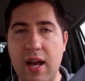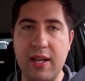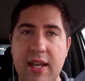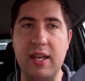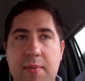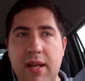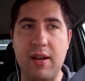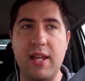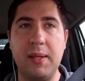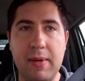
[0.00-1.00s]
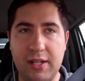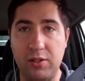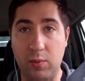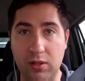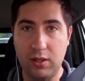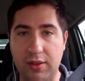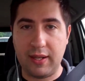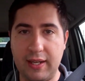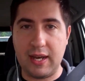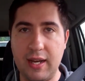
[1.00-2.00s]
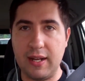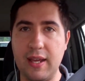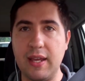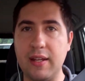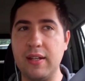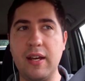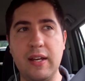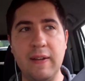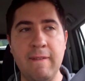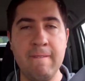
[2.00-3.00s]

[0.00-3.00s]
back. I am now heading back to work, thank God. And uh,